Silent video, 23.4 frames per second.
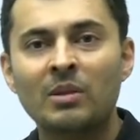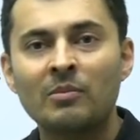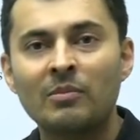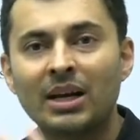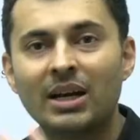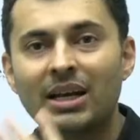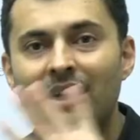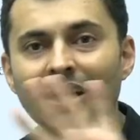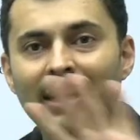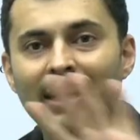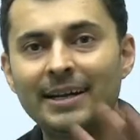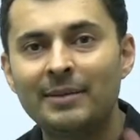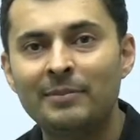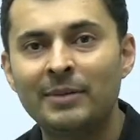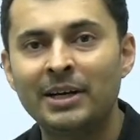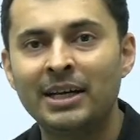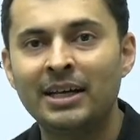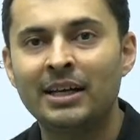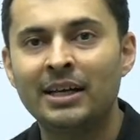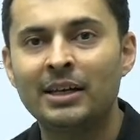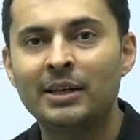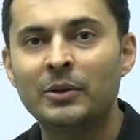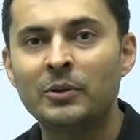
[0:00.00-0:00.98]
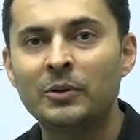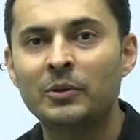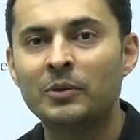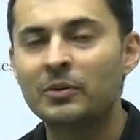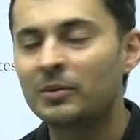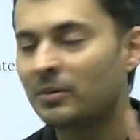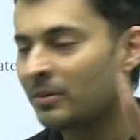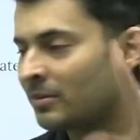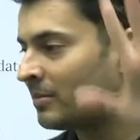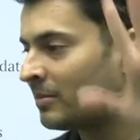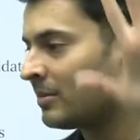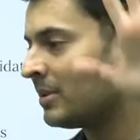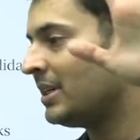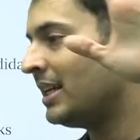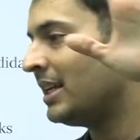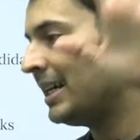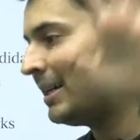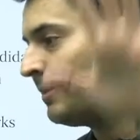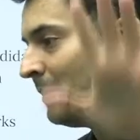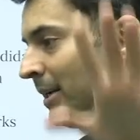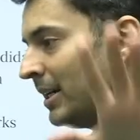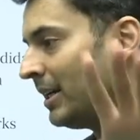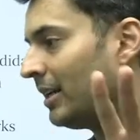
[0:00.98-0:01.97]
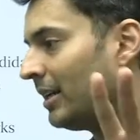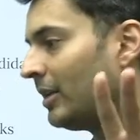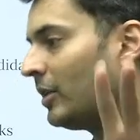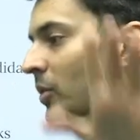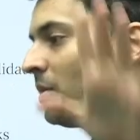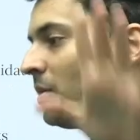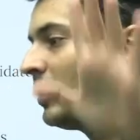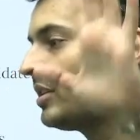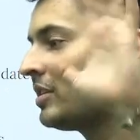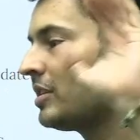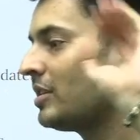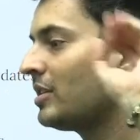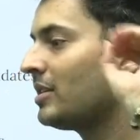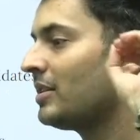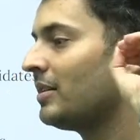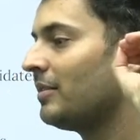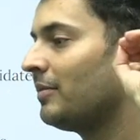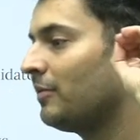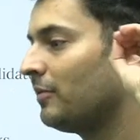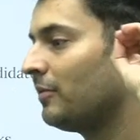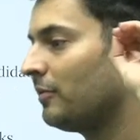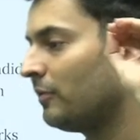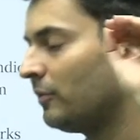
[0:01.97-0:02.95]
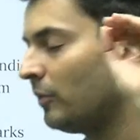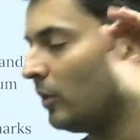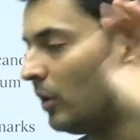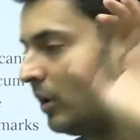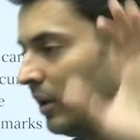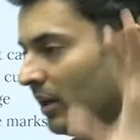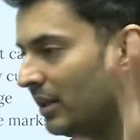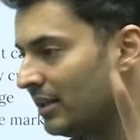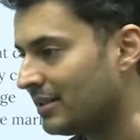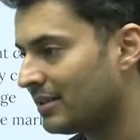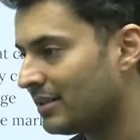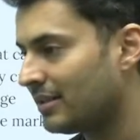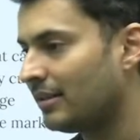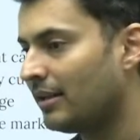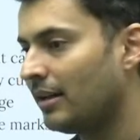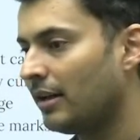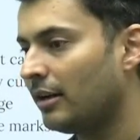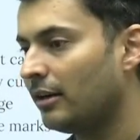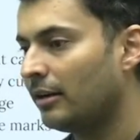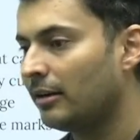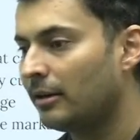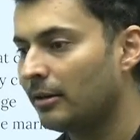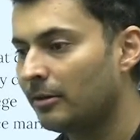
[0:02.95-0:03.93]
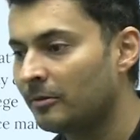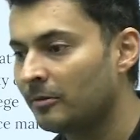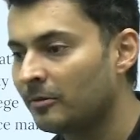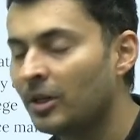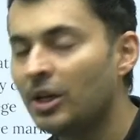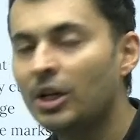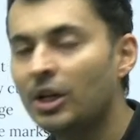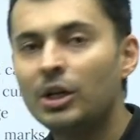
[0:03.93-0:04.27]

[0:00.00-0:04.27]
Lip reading: But let me tell you, this is a false narrative.